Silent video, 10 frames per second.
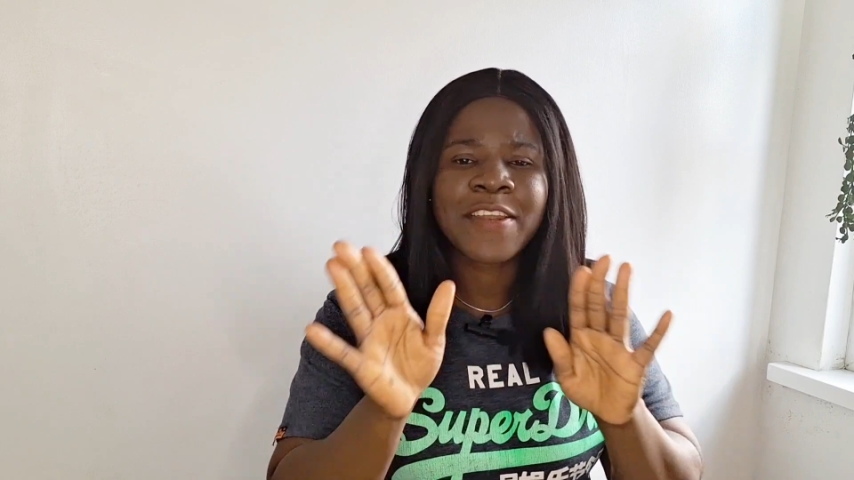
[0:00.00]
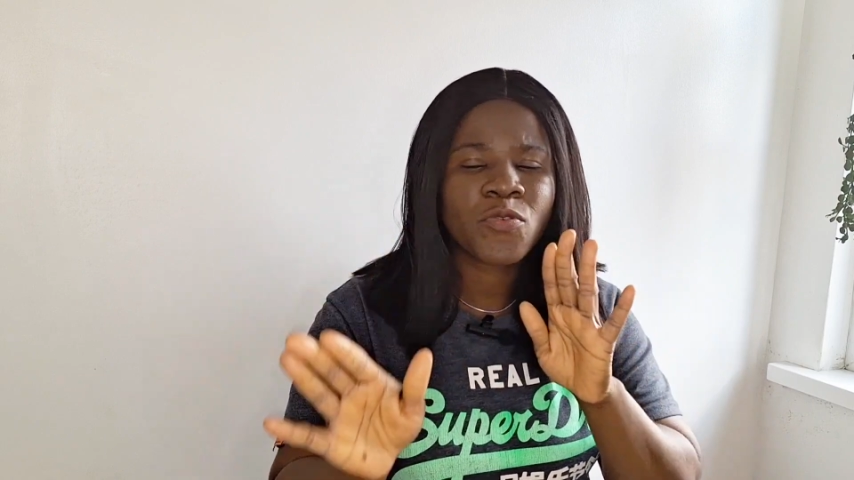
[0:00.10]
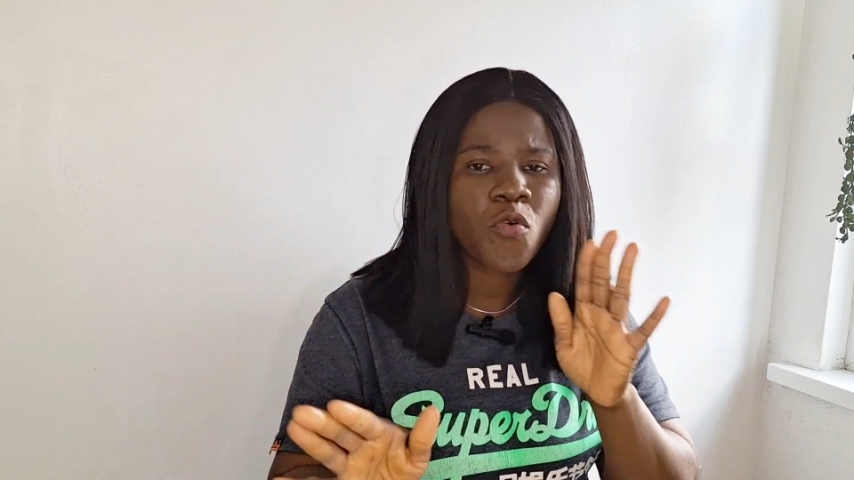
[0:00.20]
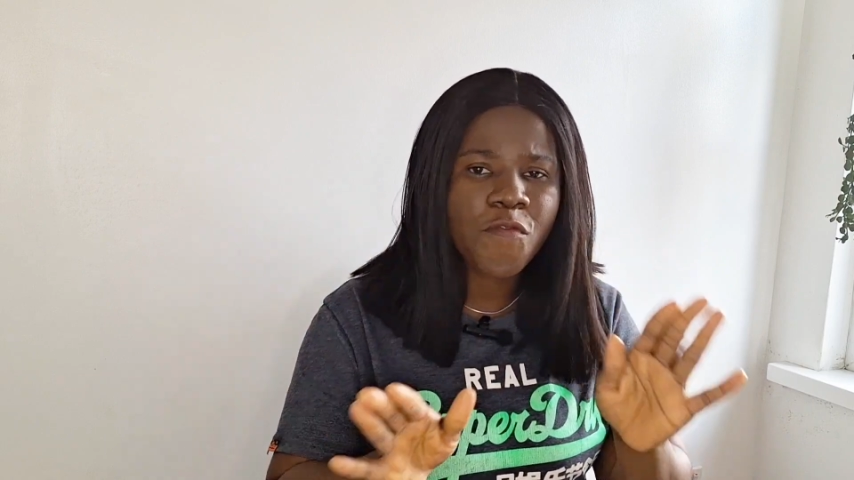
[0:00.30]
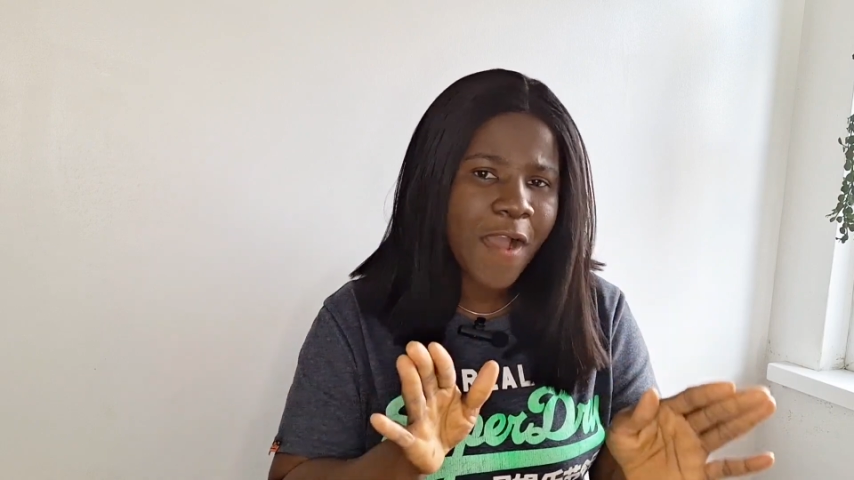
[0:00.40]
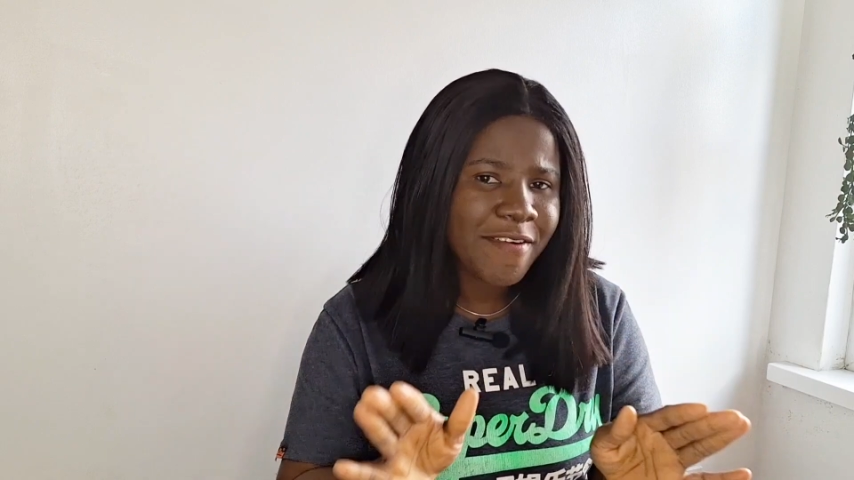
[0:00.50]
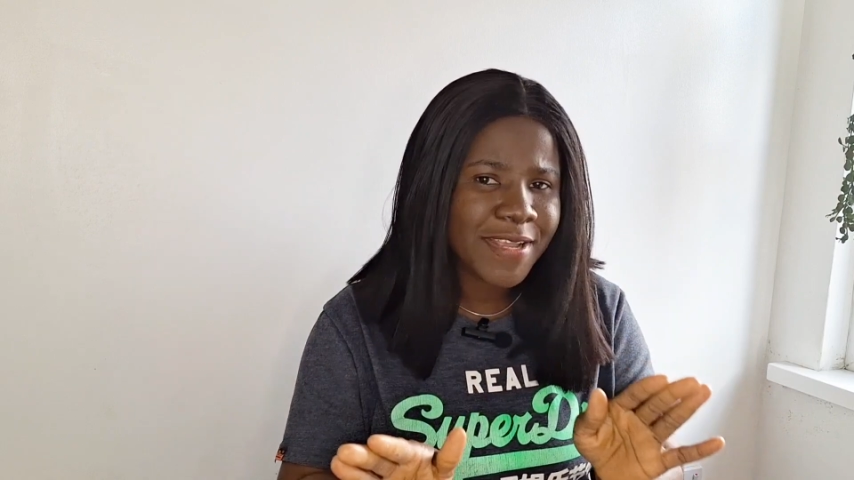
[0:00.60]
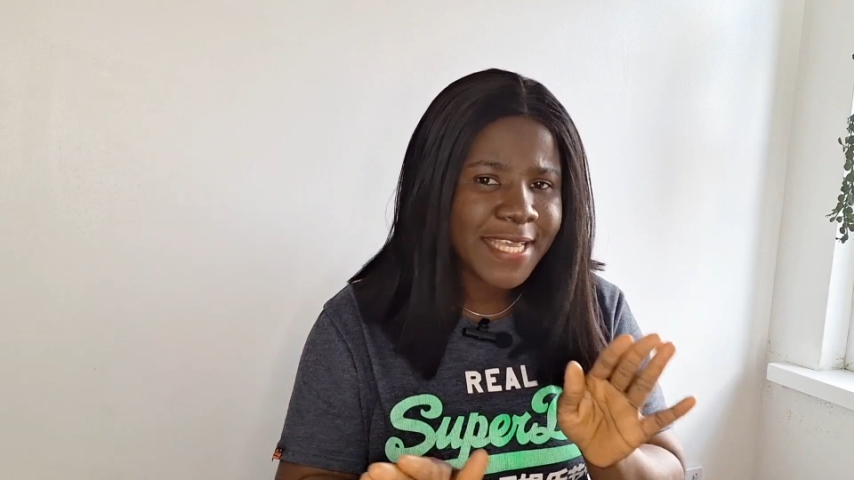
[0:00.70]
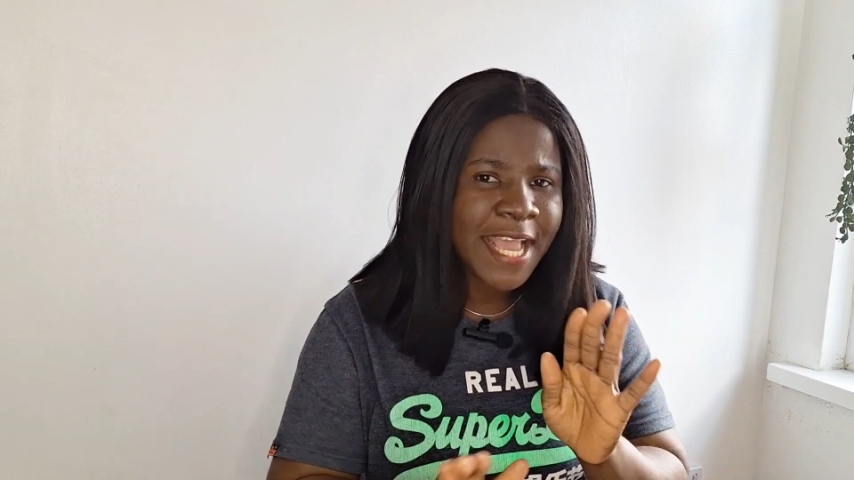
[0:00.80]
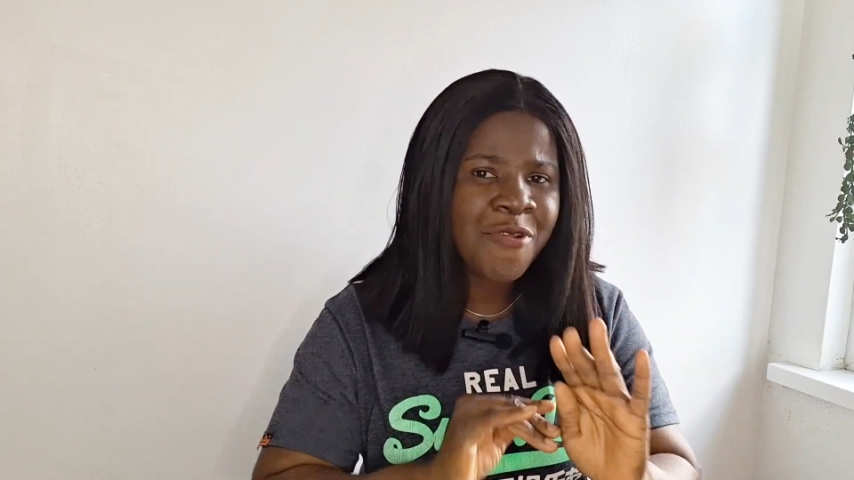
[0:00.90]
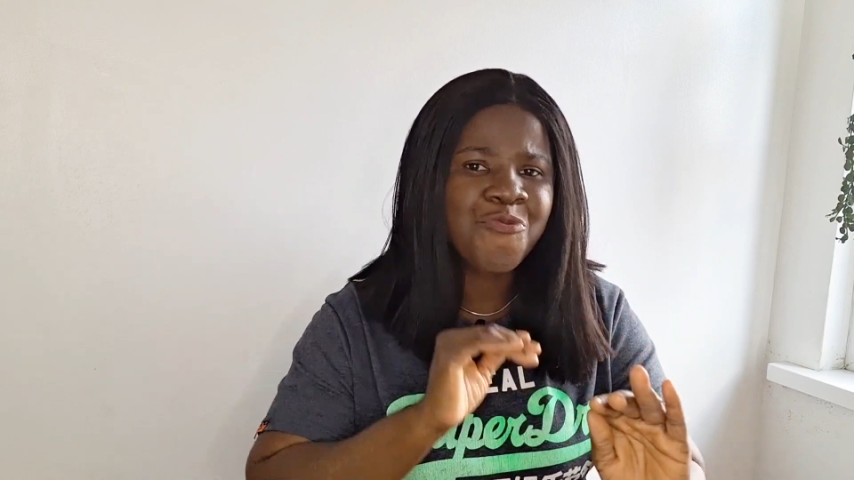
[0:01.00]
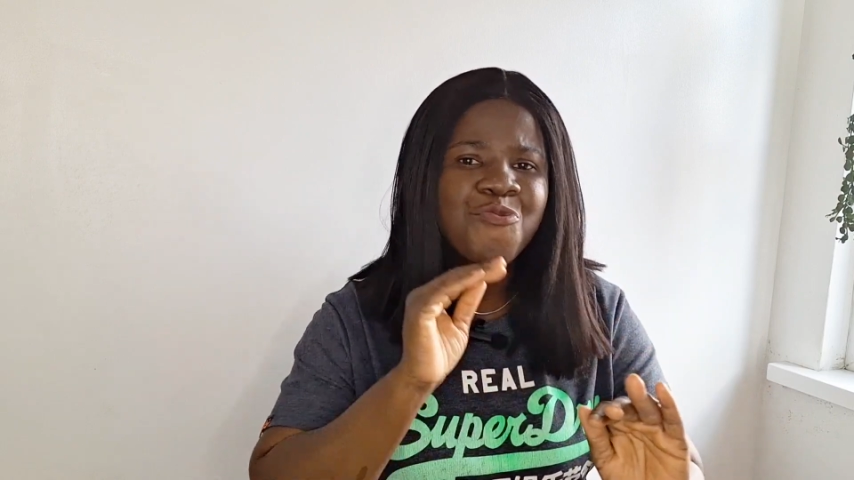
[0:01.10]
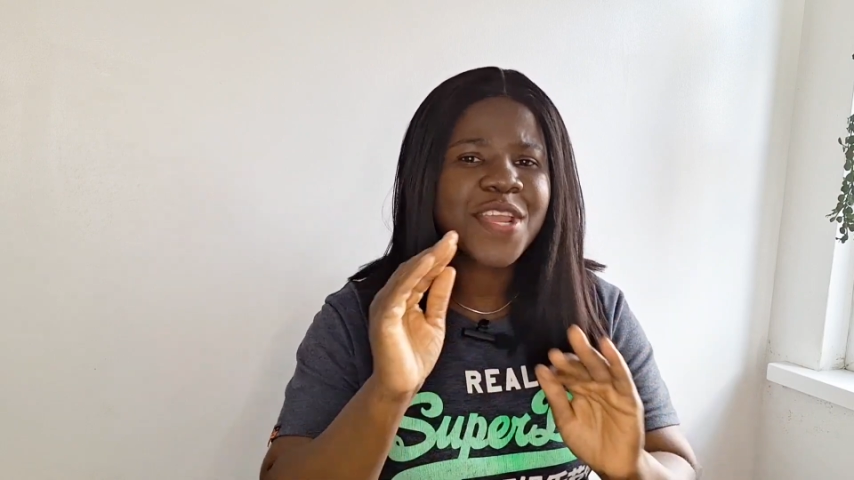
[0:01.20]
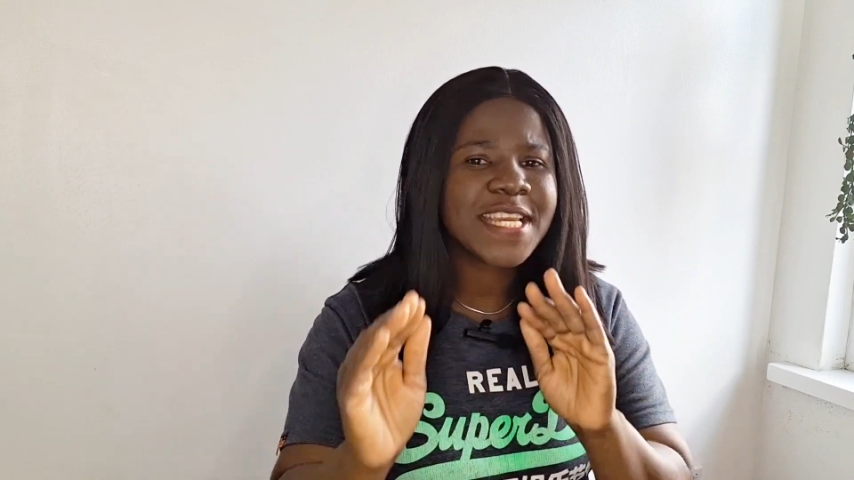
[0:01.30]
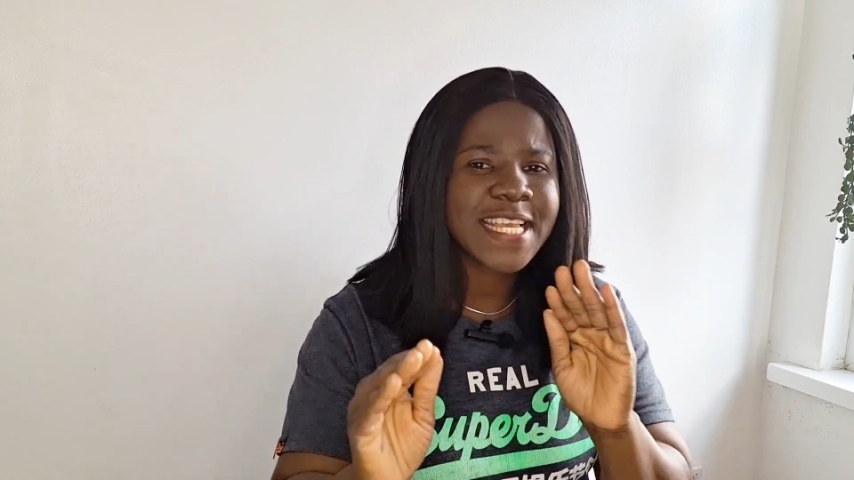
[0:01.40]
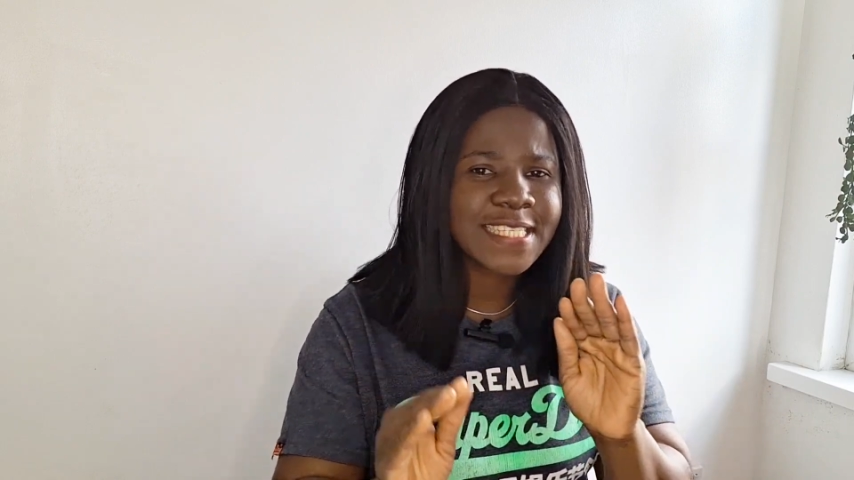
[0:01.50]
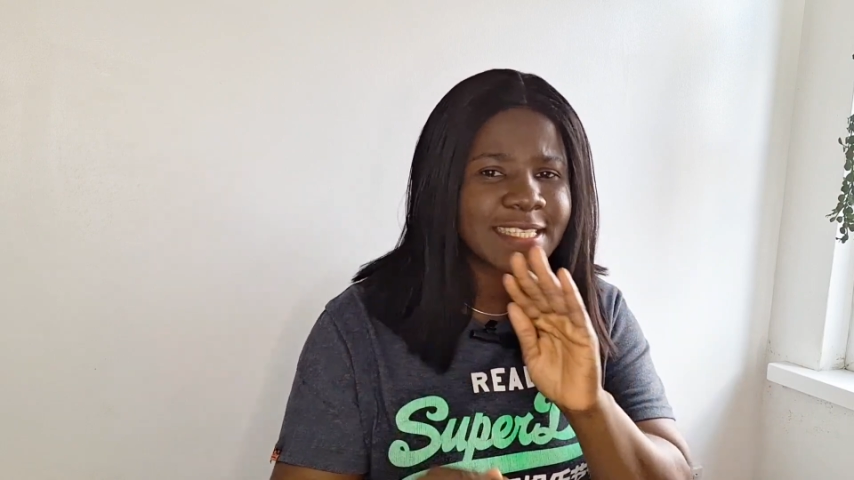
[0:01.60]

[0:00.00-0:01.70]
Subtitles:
over again. Read it.